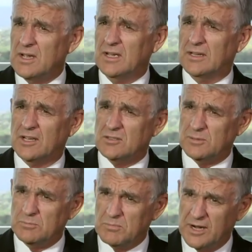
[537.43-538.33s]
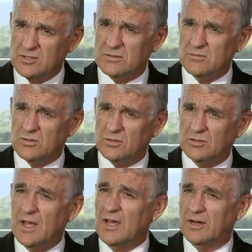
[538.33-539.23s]
it has to be based on truth,
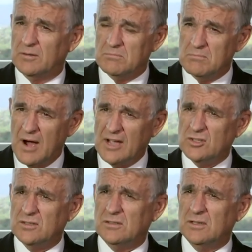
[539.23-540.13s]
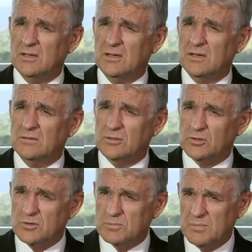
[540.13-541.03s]
and it must
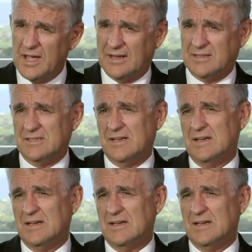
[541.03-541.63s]
respect